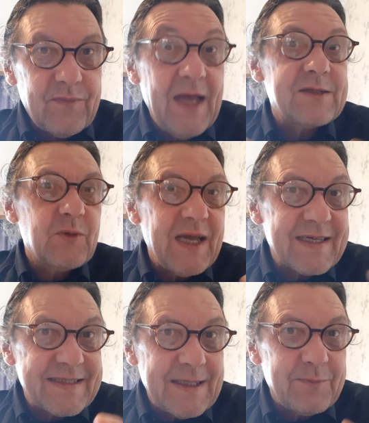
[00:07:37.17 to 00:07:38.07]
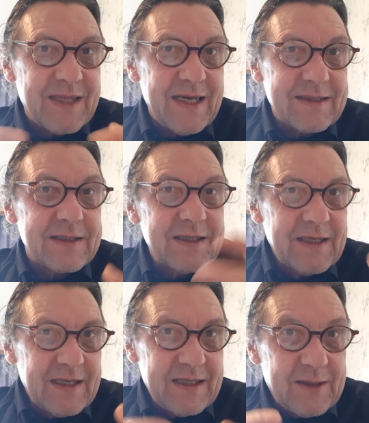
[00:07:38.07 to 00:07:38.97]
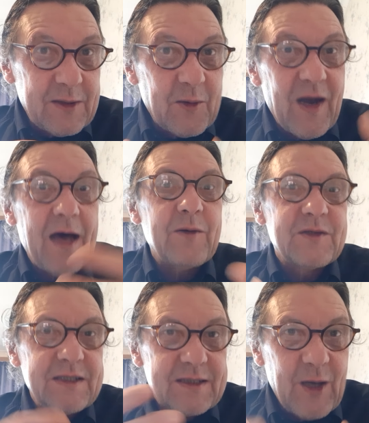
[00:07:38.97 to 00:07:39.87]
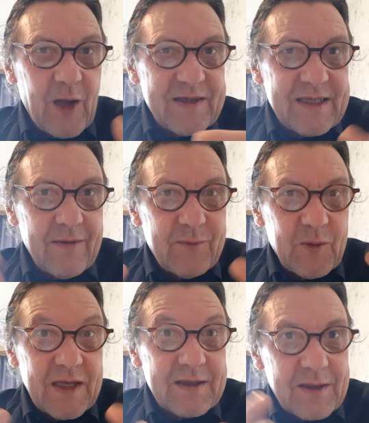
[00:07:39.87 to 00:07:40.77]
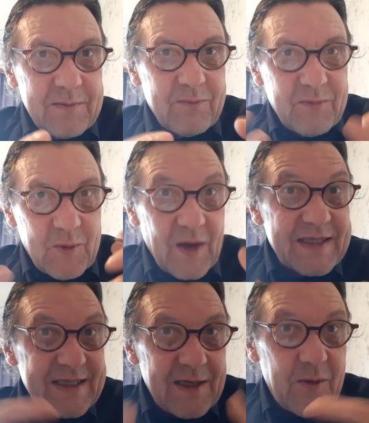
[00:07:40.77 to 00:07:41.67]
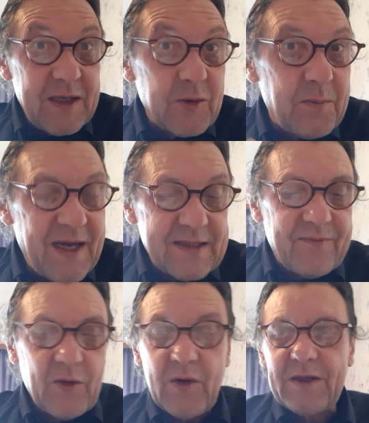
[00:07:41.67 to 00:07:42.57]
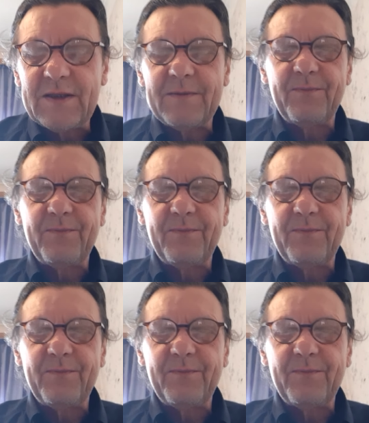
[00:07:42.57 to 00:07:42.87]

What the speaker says: As we accept that, it allows this God self to accelerate the path for us.